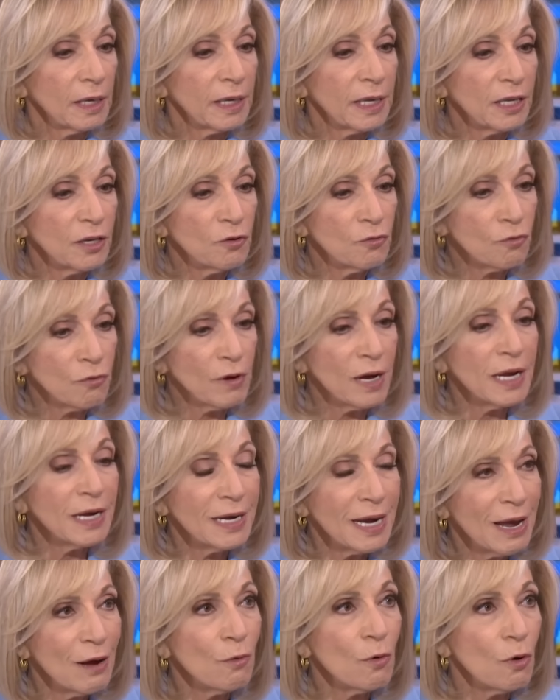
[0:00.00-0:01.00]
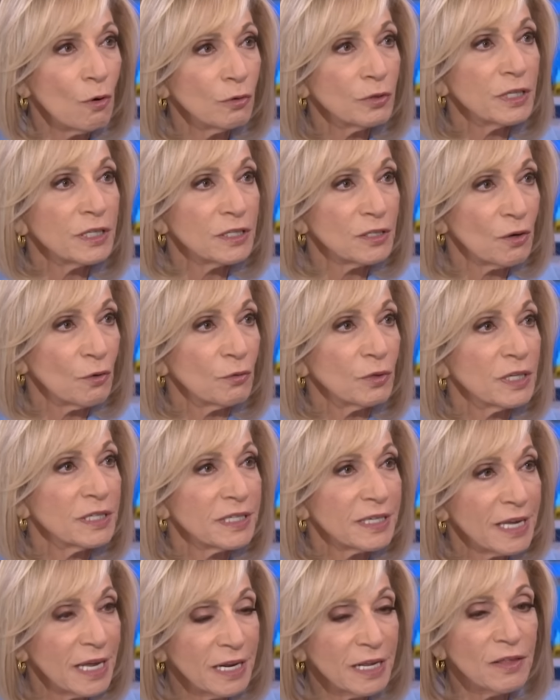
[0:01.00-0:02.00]
Can Ukraine now hold its own?
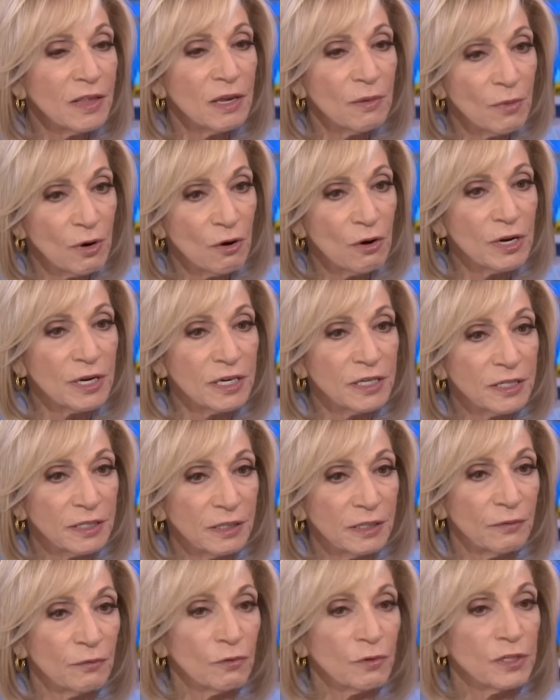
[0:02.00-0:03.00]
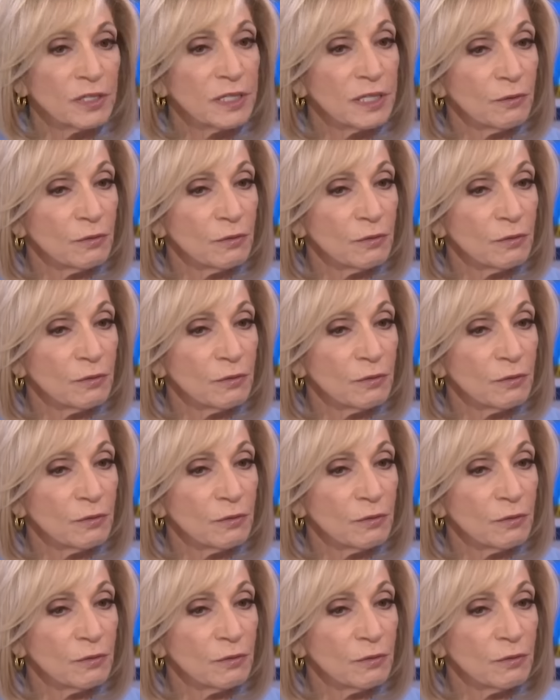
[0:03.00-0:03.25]
It's getting the American deliveries.